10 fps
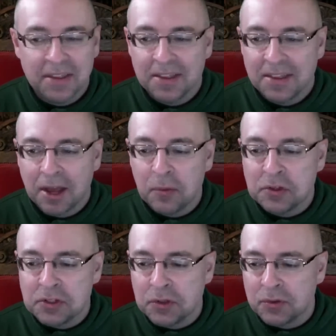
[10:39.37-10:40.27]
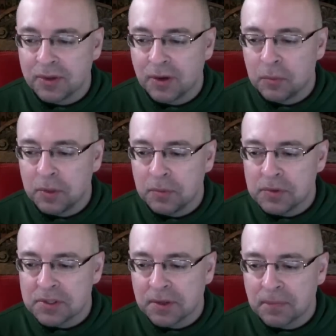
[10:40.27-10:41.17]
I would too. That would be
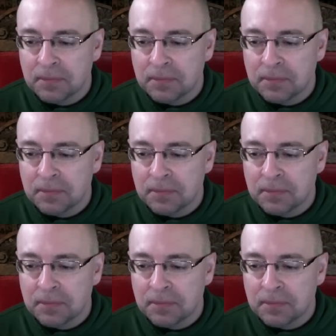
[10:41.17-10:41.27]
amusing.